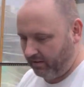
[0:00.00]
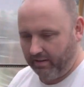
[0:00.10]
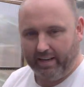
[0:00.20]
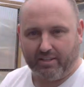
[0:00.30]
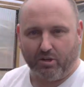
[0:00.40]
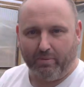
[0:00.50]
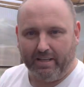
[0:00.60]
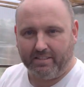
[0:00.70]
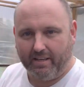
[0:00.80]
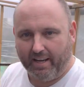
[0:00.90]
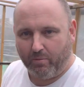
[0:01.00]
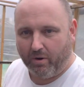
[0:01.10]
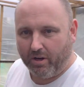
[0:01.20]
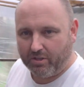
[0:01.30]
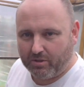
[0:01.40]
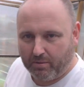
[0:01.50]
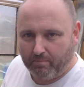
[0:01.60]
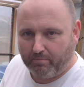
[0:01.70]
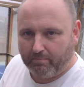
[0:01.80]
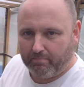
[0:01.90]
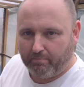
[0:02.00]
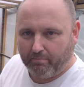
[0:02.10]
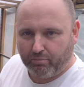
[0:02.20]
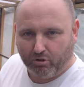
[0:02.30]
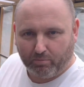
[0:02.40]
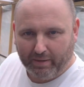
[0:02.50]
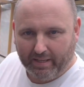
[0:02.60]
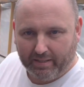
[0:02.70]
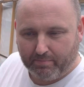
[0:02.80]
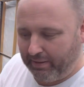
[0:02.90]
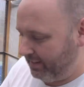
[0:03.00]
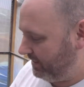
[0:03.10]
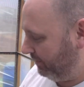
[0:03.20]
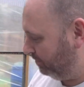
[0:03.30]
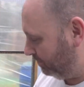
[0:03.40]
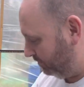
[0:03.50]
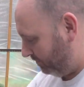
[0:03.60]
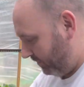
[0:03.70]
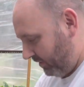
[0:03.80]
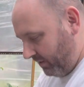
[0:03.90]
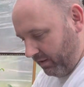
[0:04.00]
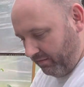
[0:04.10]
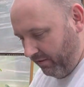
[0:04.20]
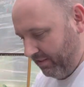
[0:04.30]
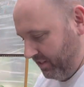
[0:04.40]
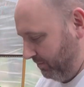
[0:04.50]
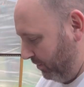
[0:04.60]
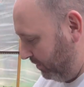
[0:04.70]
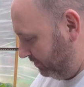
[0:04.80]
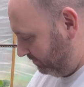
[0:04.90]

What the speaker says: Next on my list today was broad bean planting. Very simple.